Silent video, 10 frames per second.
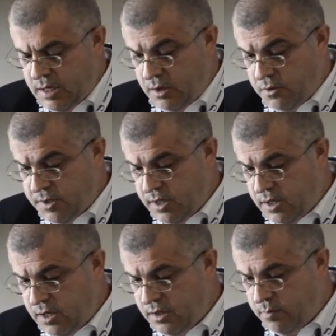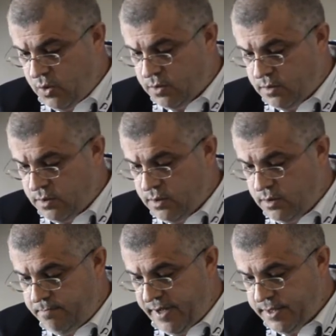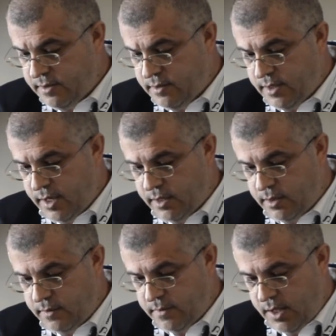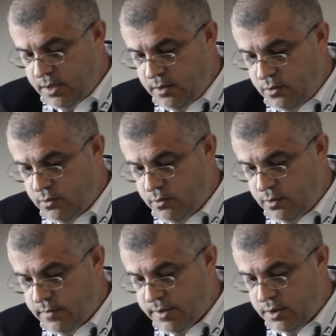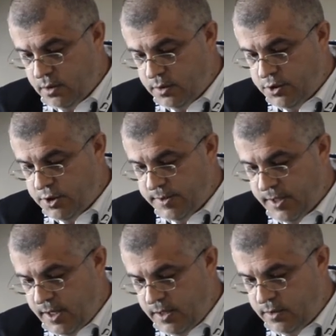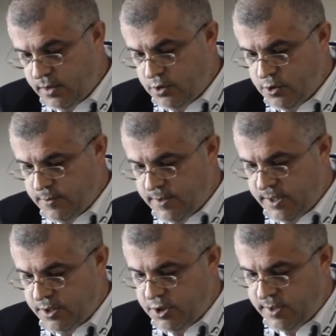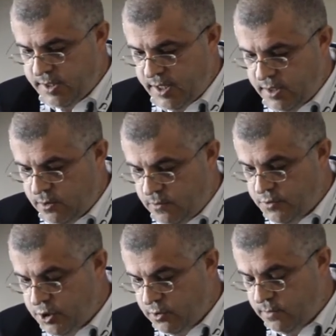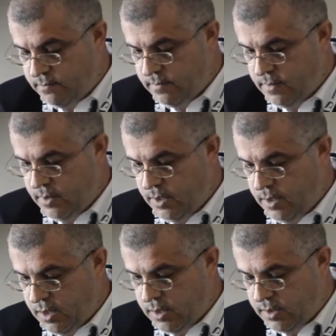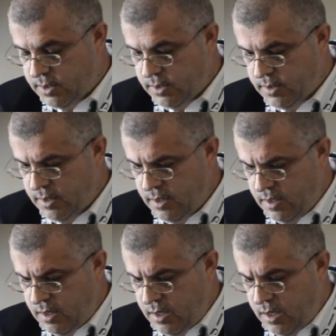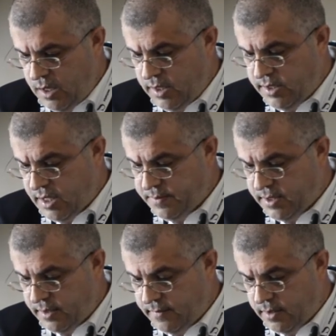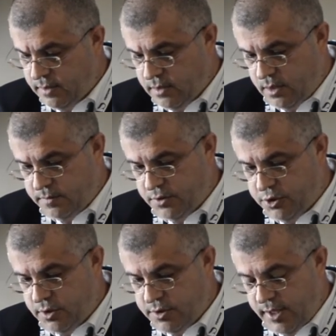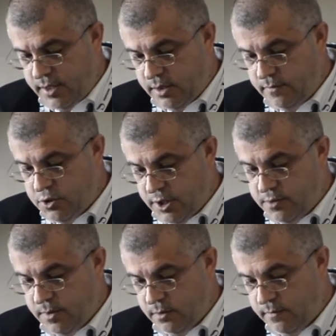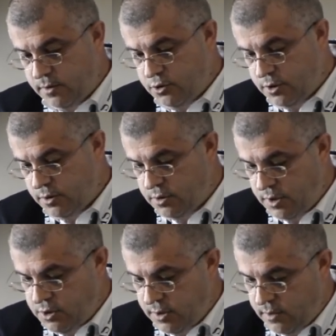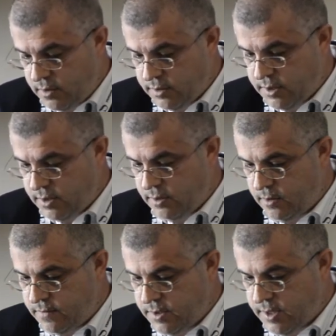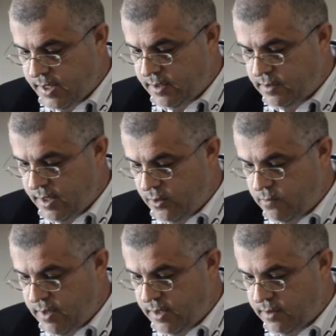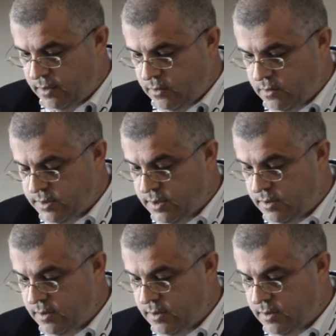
Considering both the personal negative attitude towards Origen's heritage, such as that of Jerome and others, and subsequent official negative judgment of the Church Teaching Council of the Second Ecumenical Council